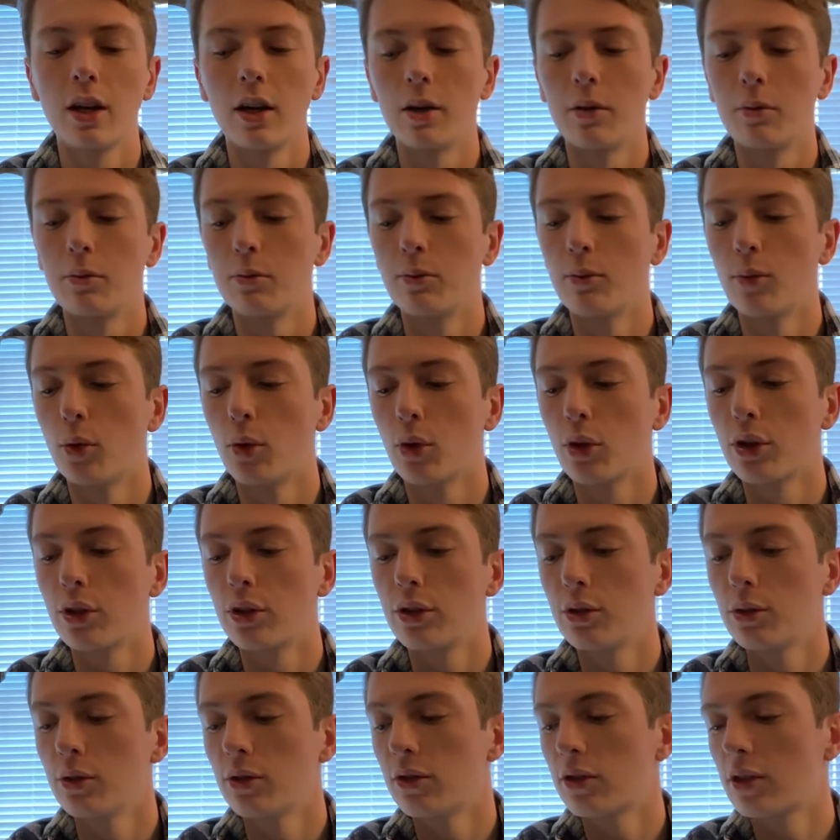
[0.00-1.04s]
more
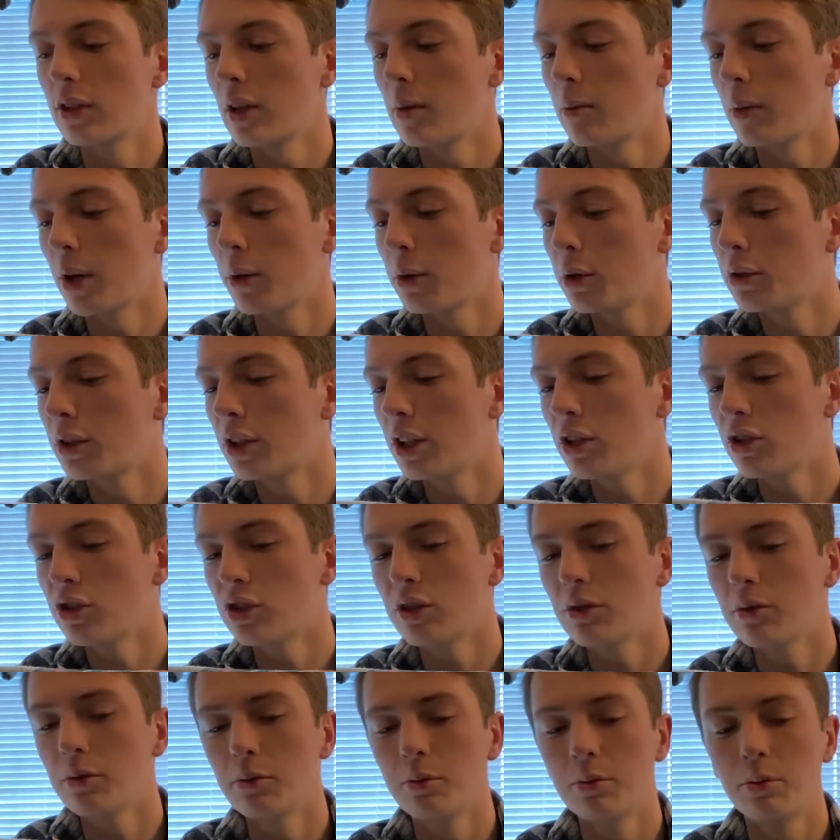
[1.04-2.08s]
use in my
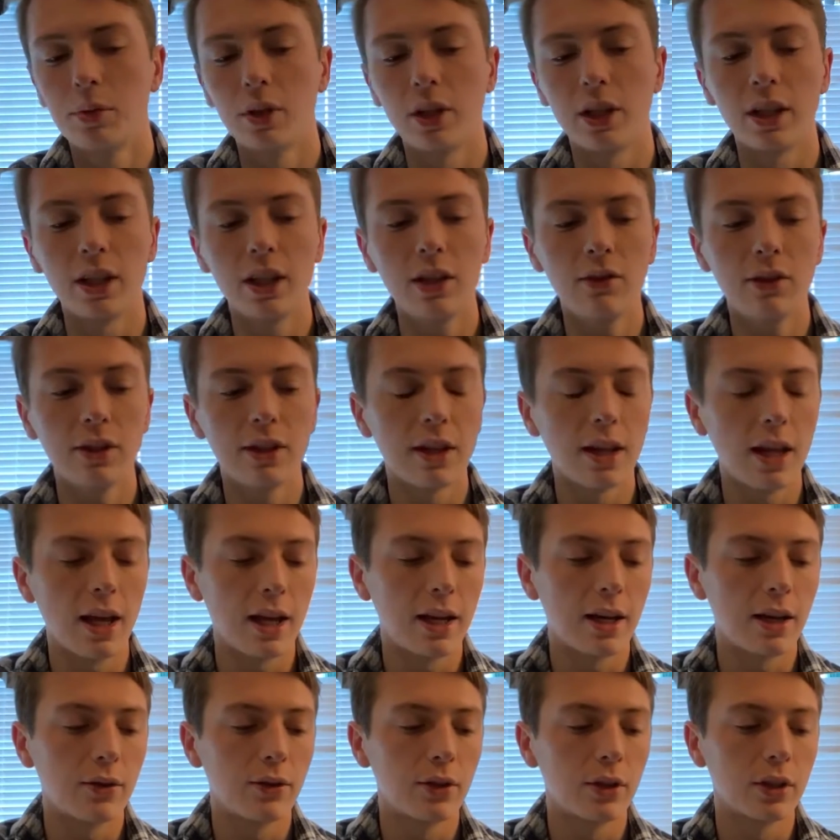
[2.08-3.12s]
rotation, but even then
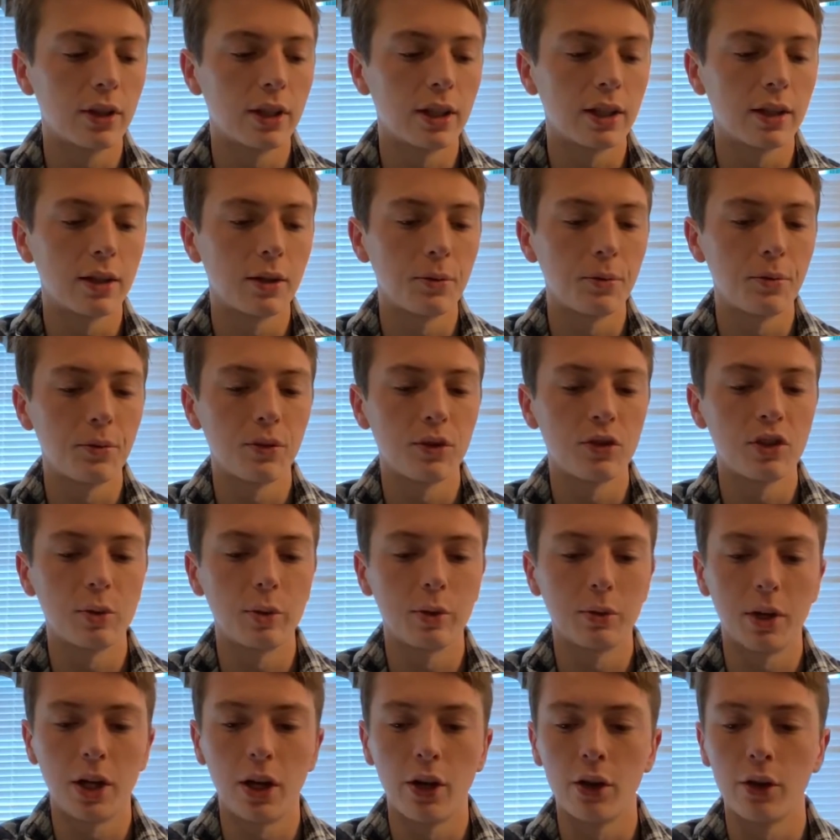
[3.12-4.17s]
I feel like some of
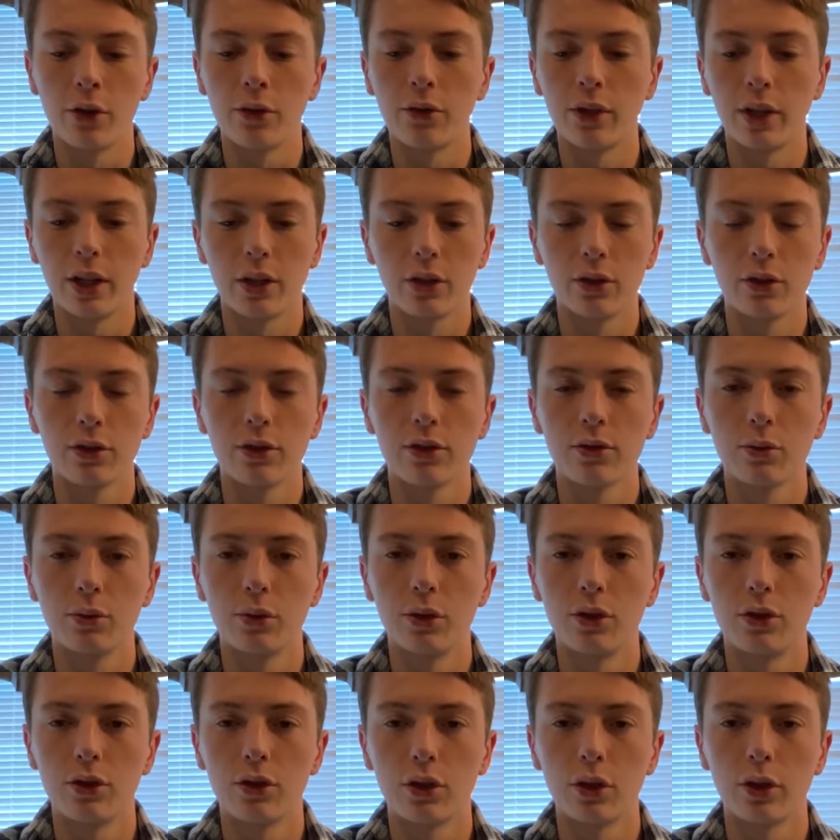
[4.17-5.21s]
my other flannels
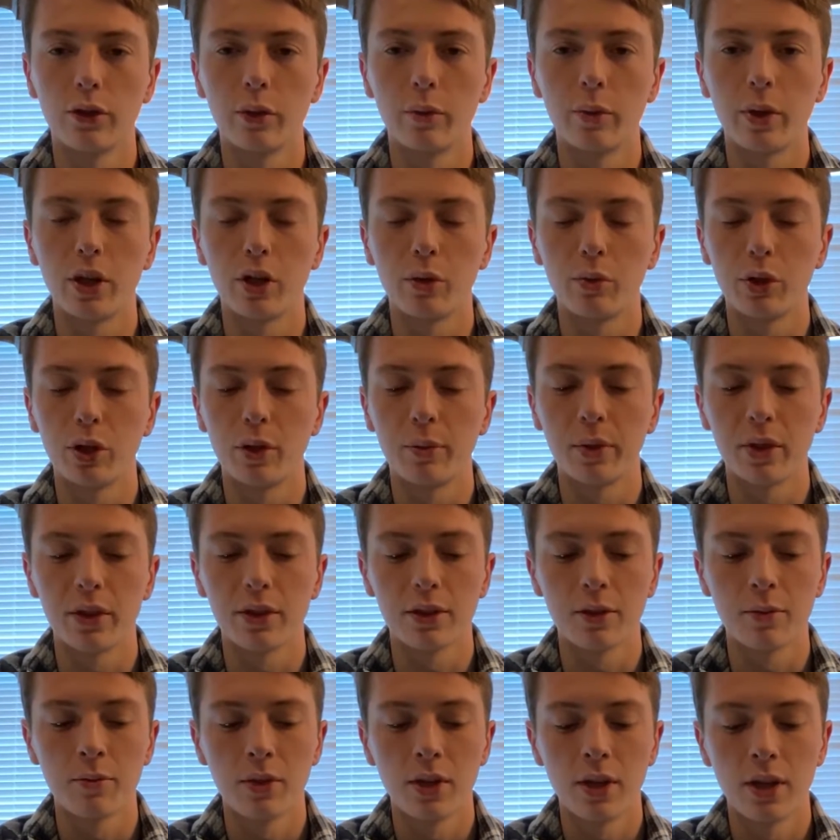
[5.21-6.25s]
would serve a better
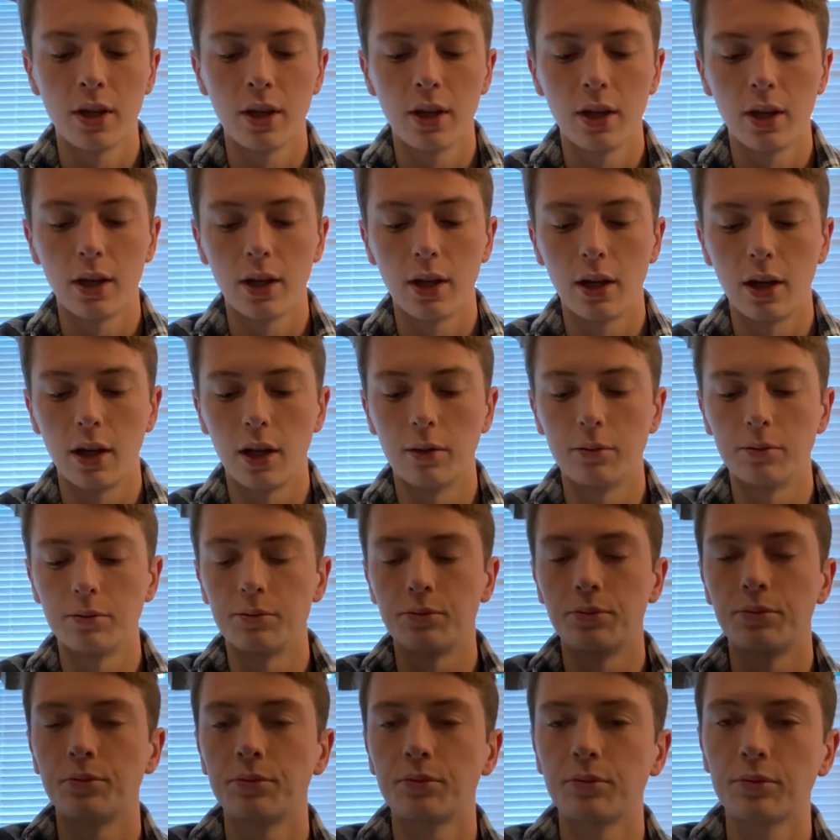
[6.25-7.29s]
purpose.
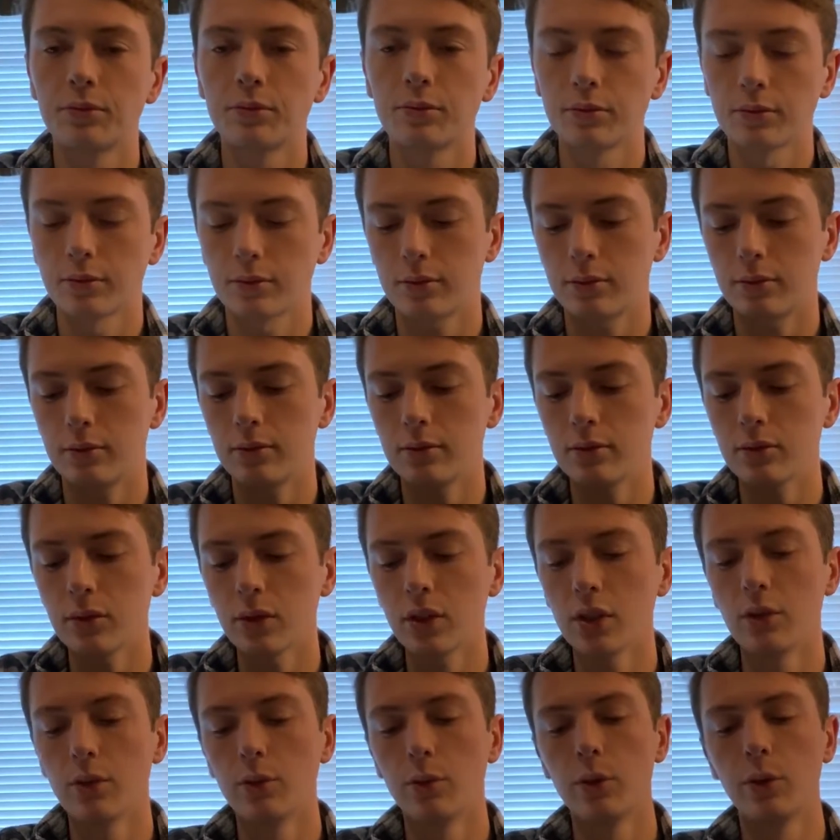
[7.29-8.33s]
When
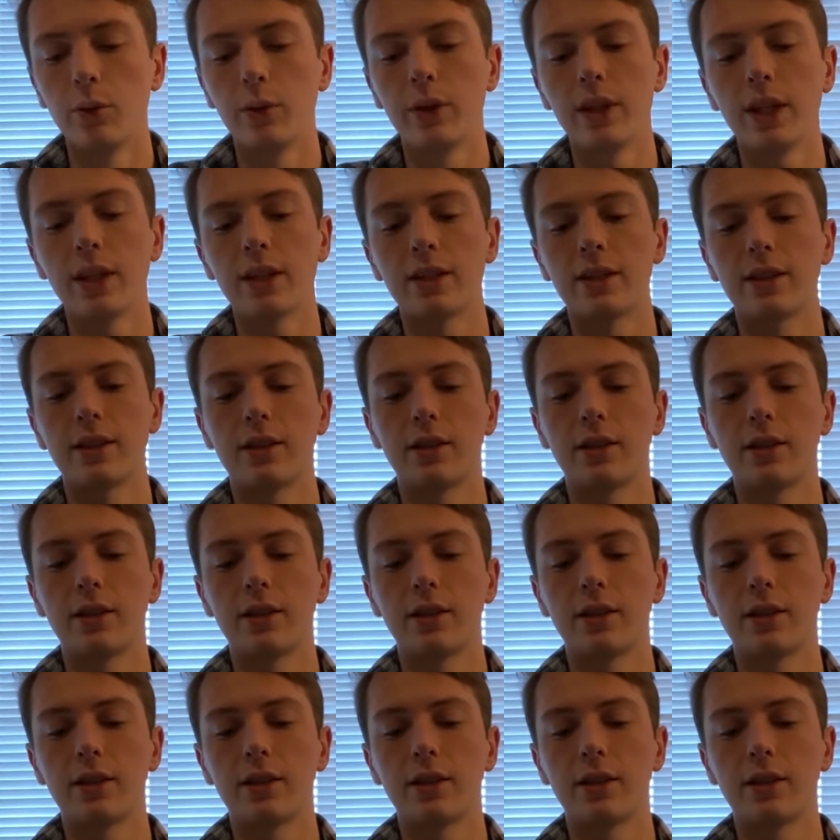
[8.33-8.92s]
we get